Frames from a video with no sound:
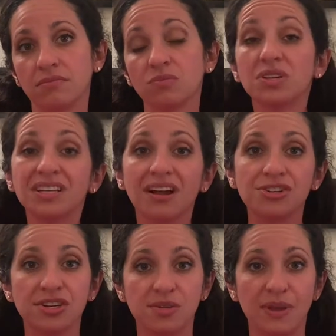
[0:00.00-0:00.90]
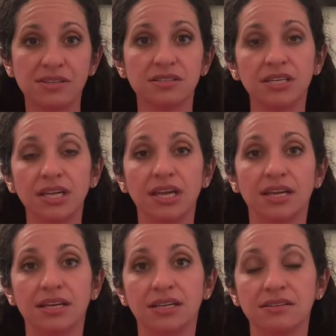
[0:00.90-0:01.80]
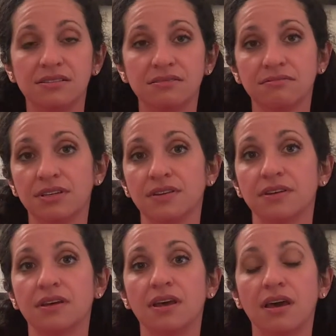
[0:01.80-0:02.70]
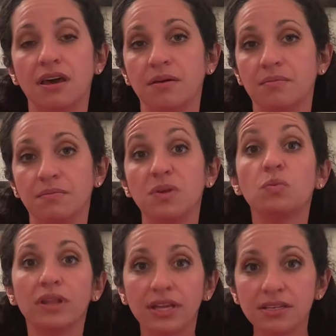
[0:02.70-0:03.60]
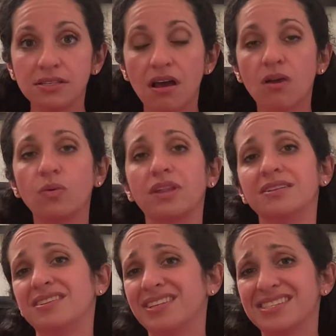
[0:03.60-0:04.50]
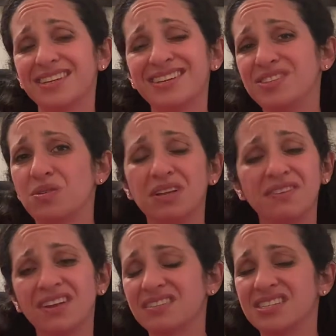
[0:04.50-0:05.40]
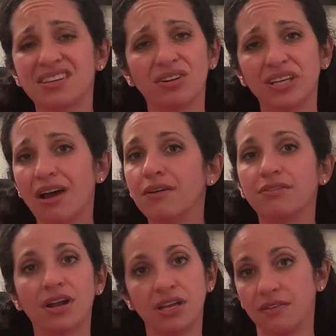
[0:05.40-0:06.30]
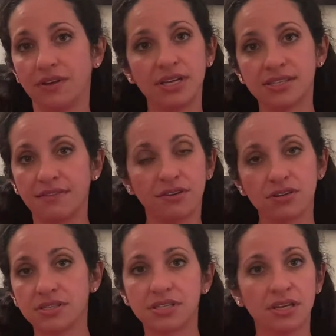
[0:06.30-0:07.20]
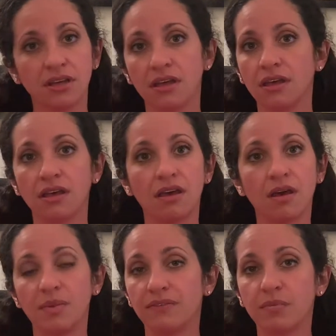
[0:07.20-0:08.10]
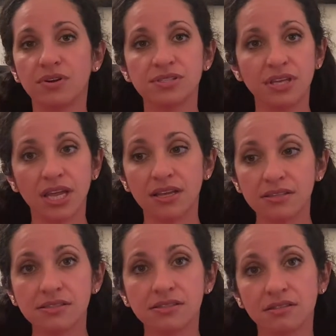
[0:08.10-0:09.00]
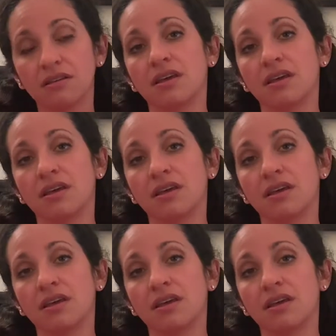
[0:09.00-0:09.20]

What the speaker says: really non-judgmentally, and be willing to talk, willing to listen, and don't even necessarily offer any advice at first. If a person is